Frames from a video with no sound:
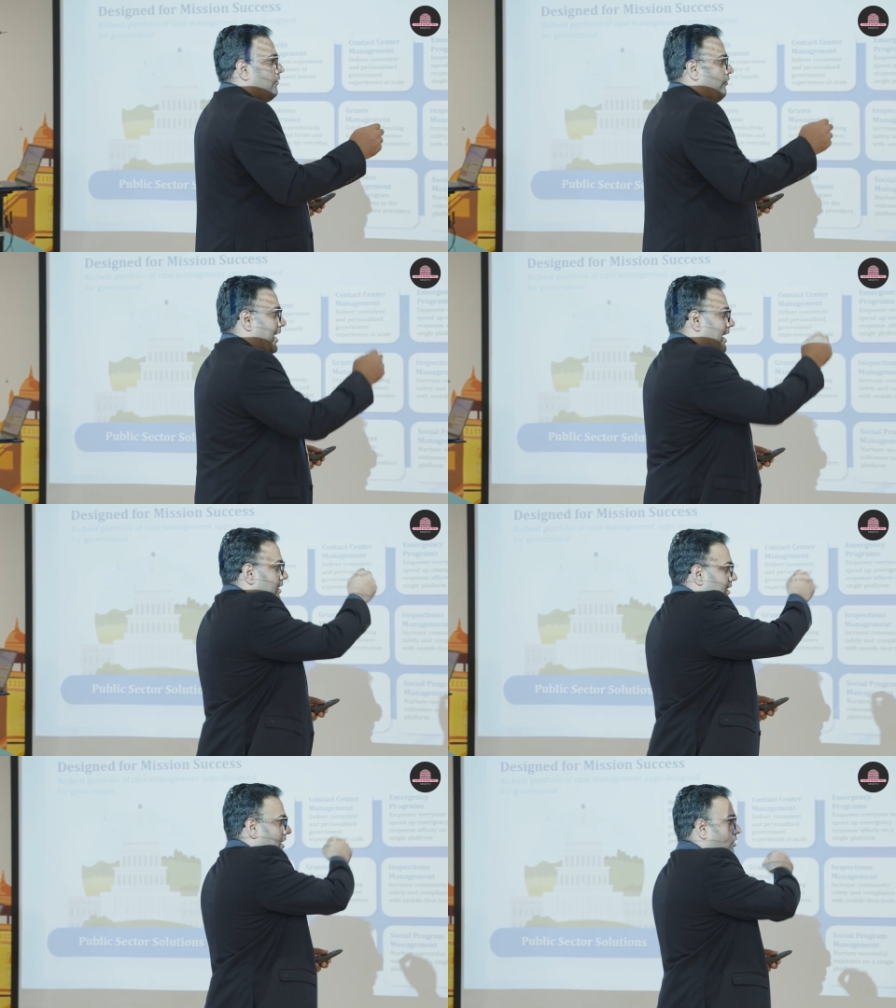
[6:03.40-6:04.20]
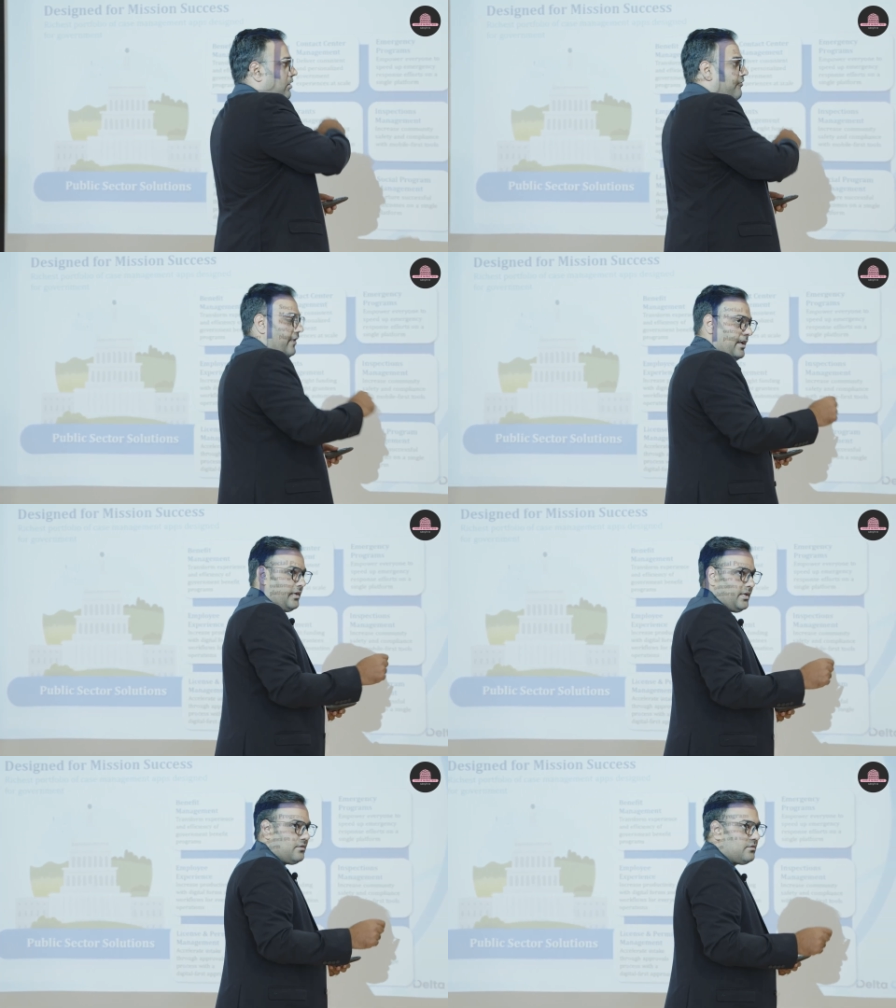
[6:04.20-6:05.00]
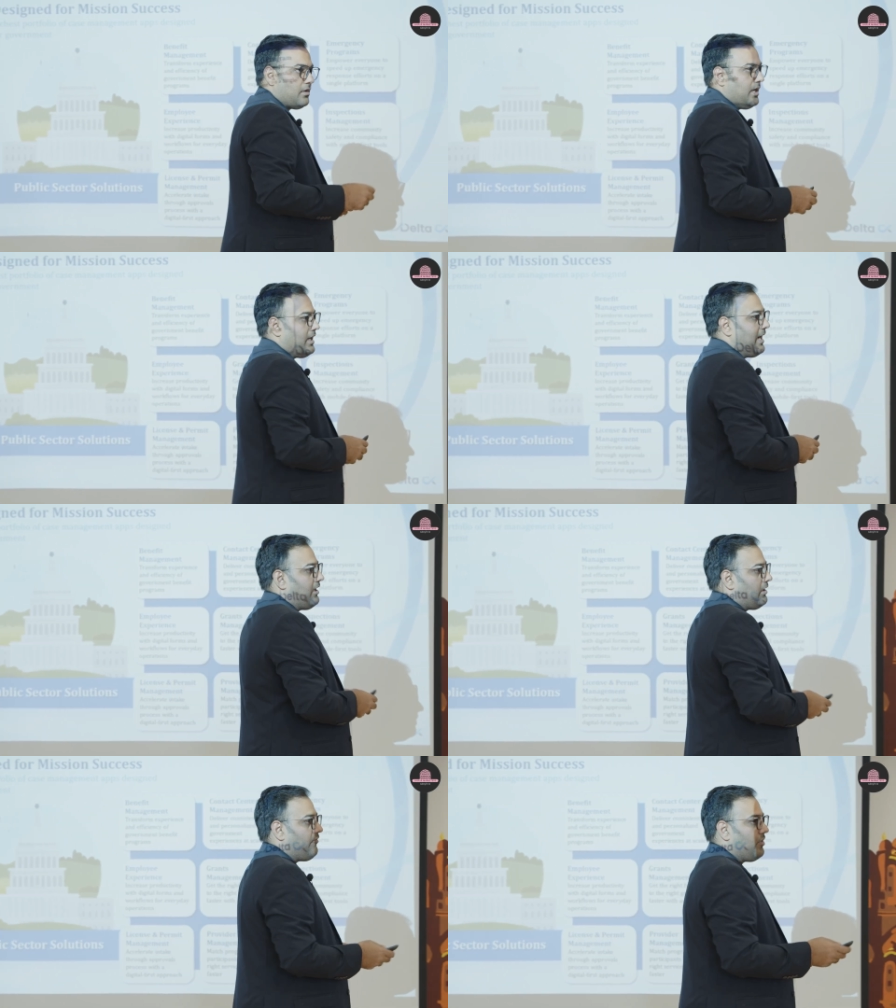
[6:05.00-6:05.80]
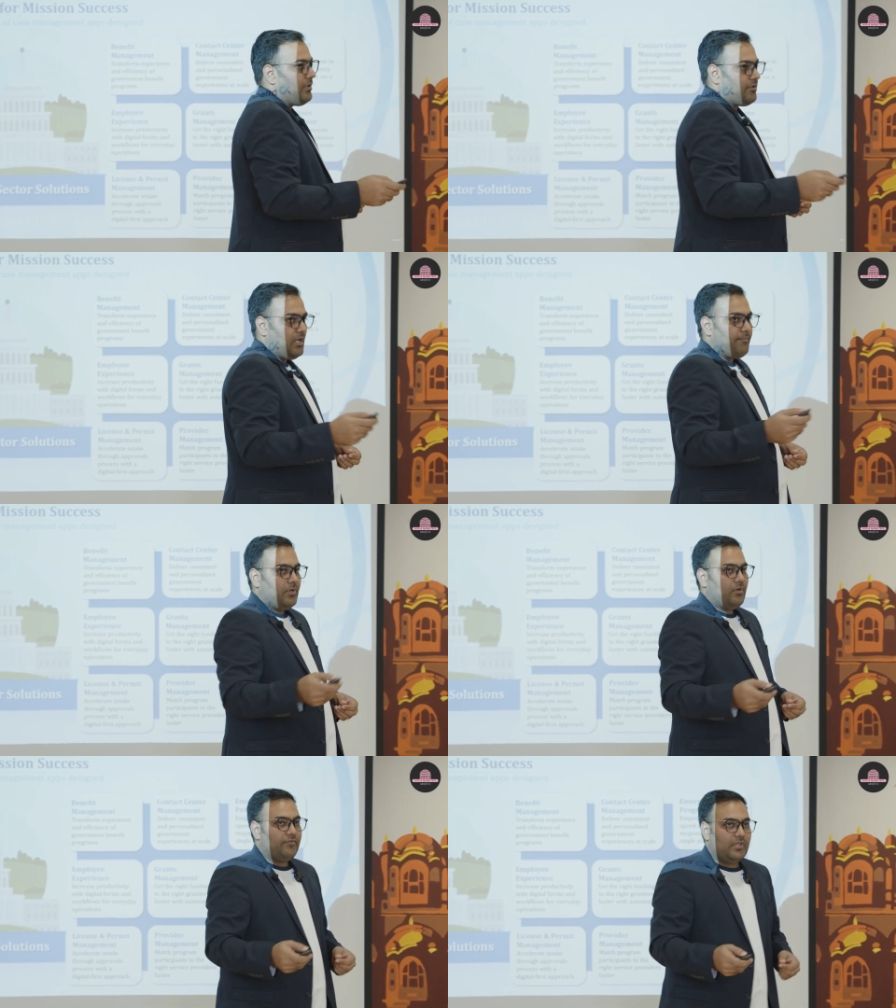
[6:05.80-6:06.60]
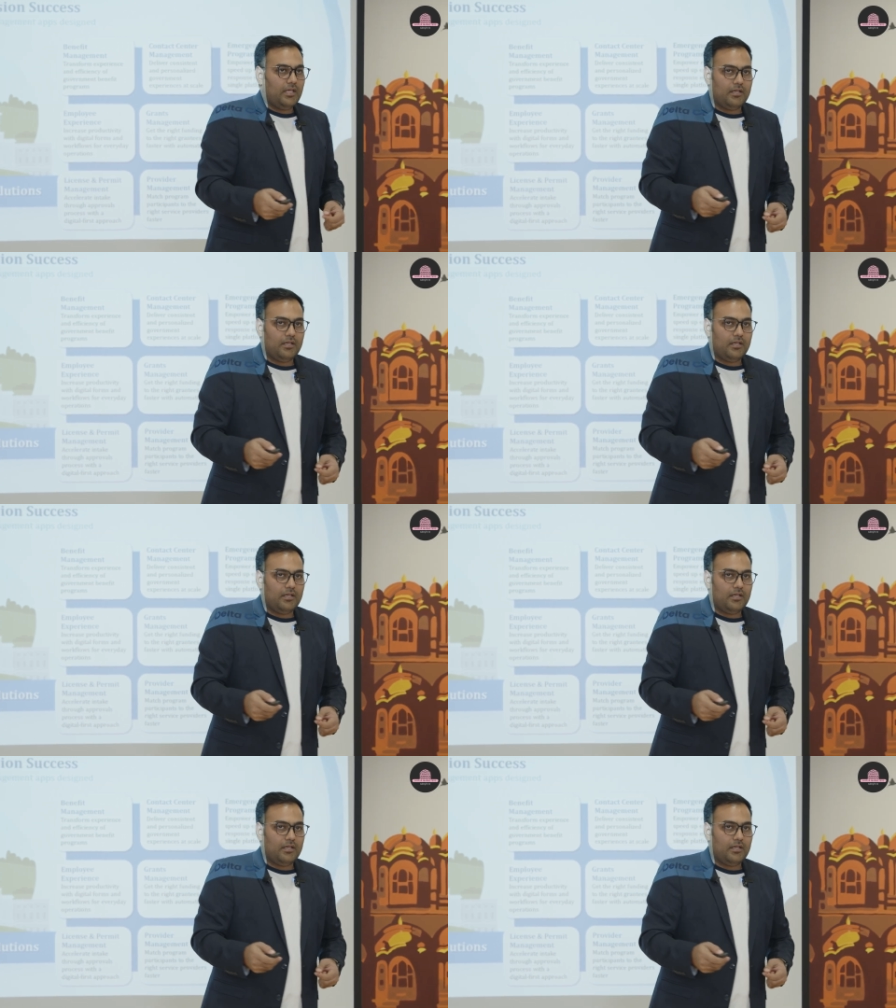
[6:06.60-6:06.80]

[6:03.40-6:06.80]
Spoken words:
where they all fit in, I'll give you an example of